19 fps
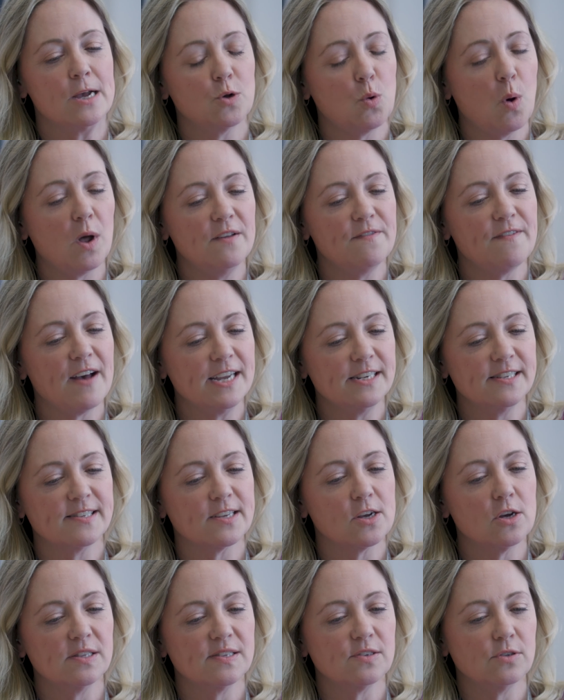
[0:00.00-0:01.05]
and qualified as a
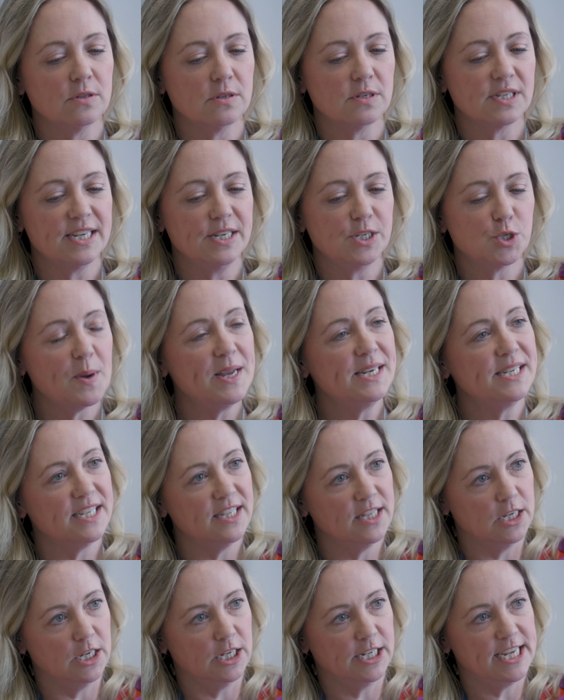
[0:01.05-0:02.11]
consultant in
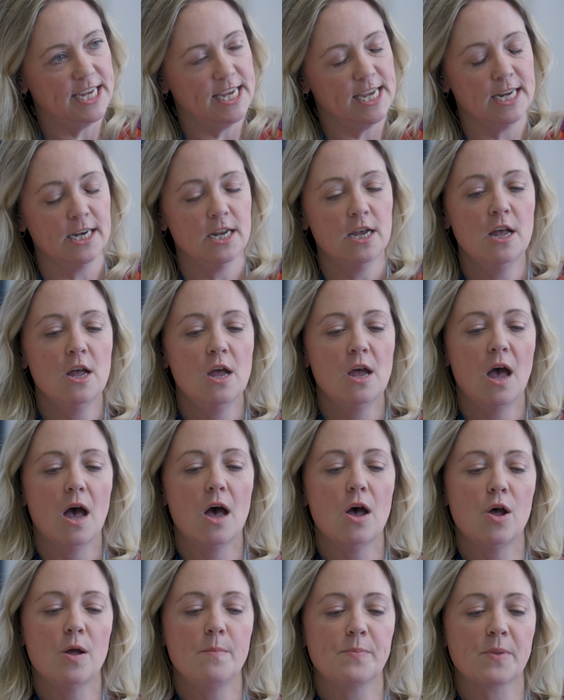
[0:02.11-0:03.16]
2013.
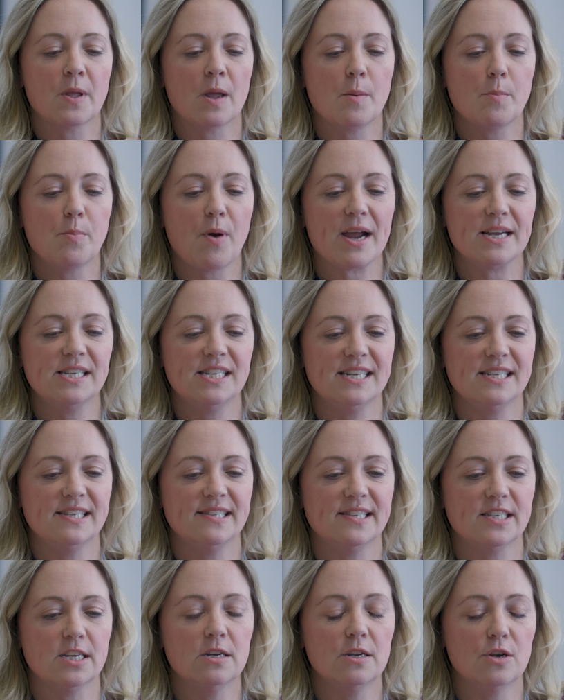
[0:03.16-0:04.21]

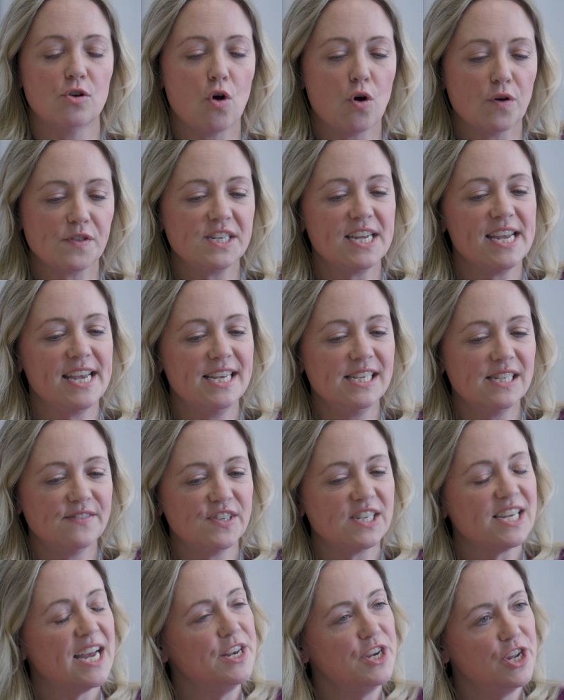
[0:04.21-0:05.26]
Practiced at North Tees for
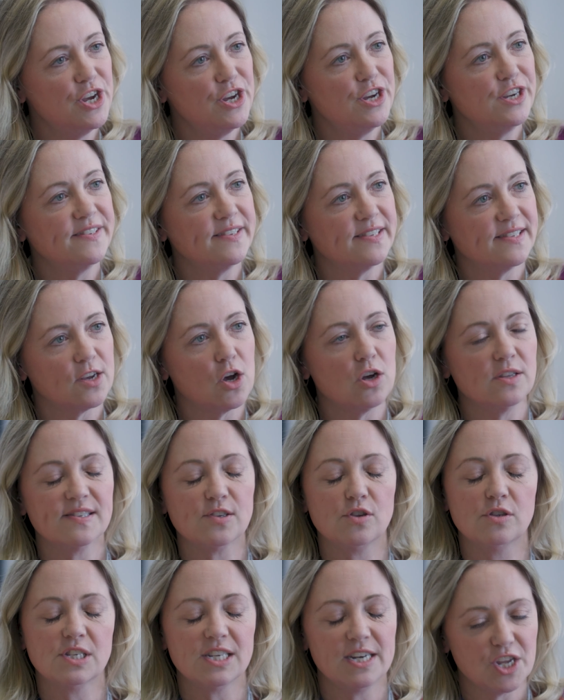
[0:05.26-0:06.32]
10 years as a
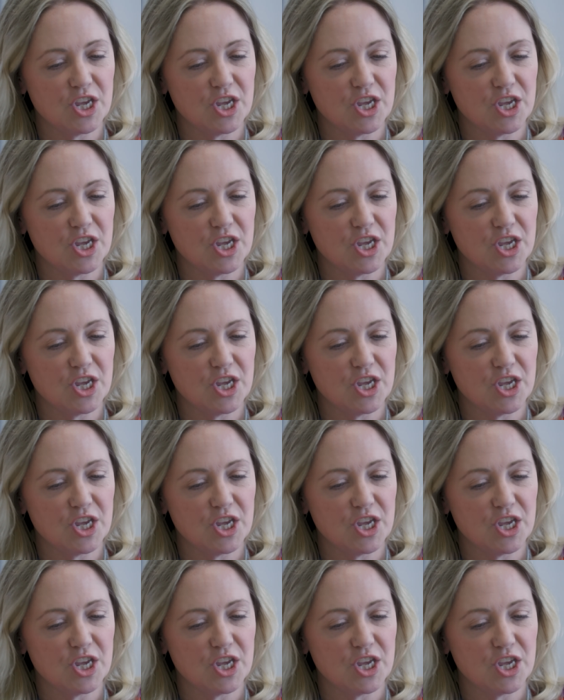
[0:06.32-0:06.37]
consultant in